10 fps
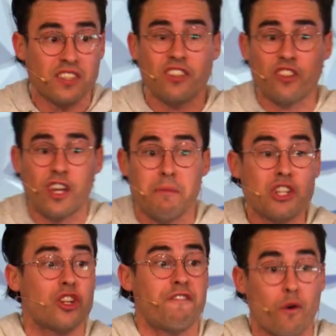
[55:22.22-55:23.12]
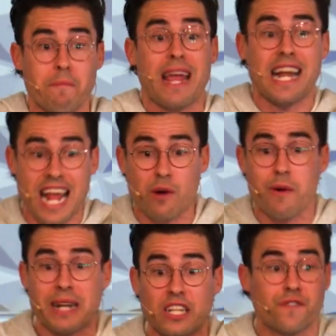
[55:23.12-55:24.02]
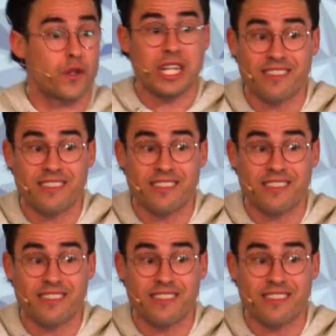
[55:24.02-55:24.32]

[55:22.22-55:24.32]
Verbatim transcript: This is a commission for men and women, it's for the